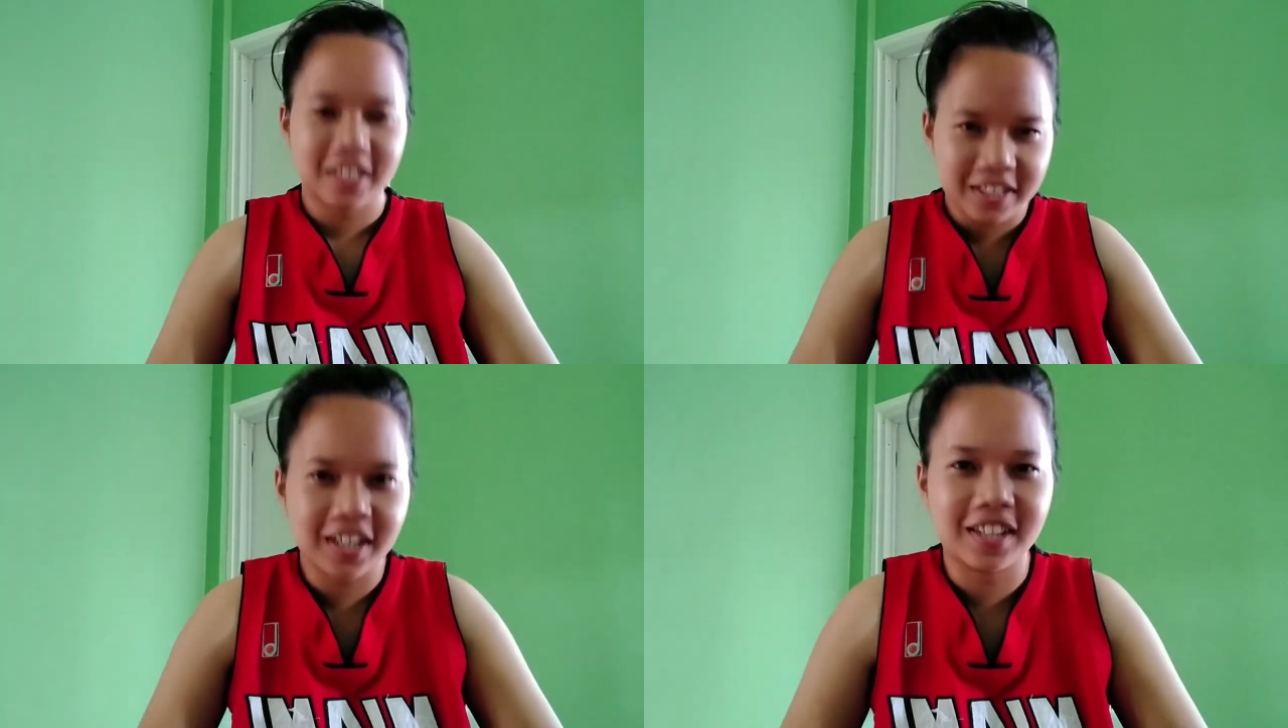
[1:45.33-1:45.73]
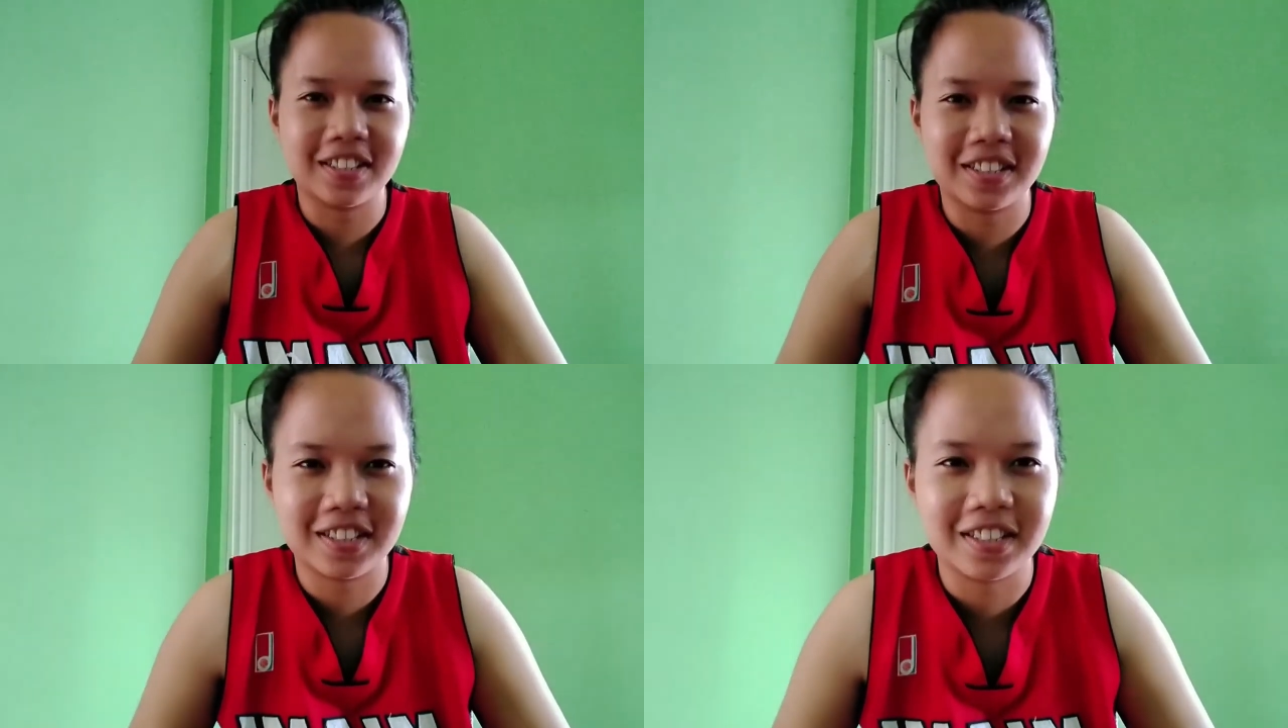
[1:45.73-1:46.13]

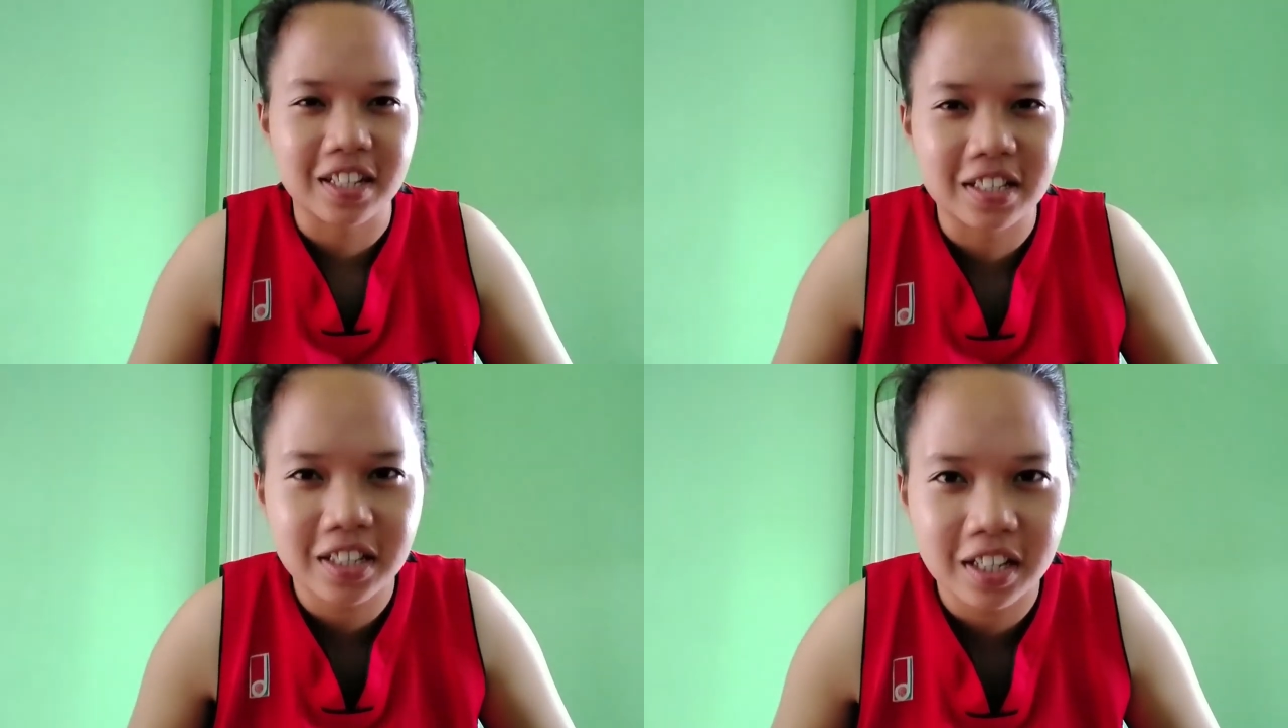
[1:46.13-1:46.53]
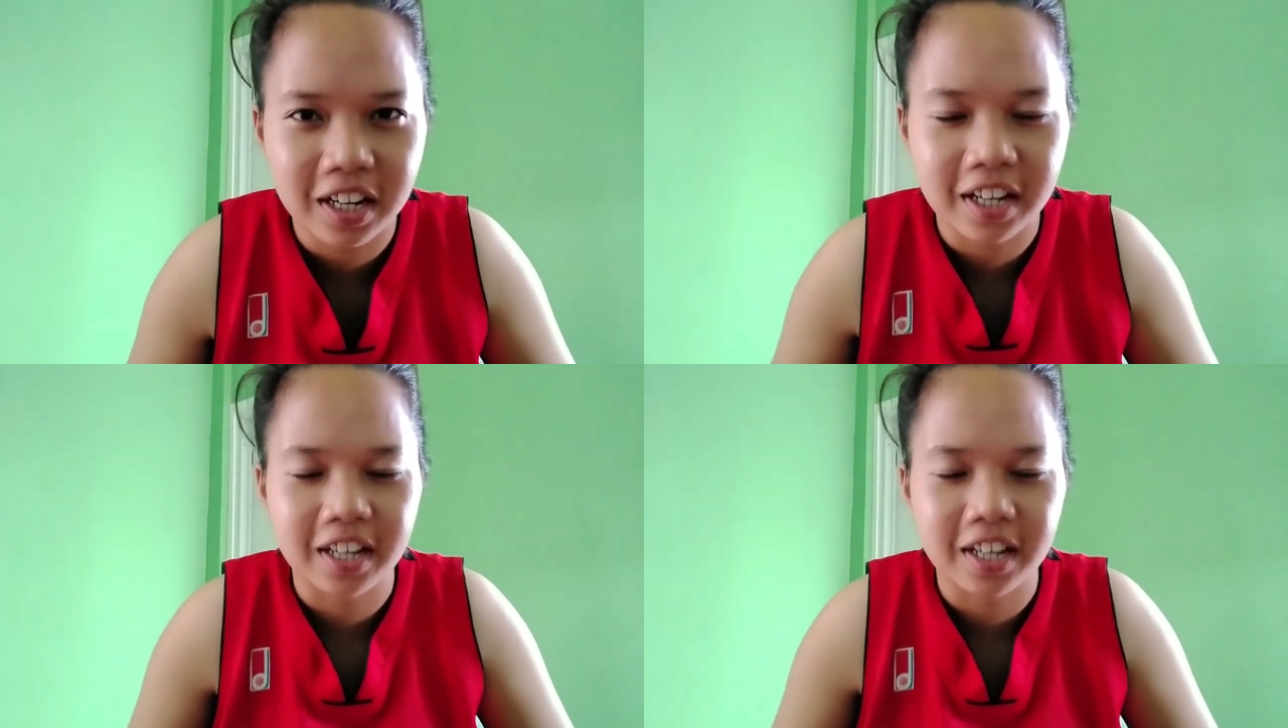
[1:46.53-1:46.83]
Yes, that's it.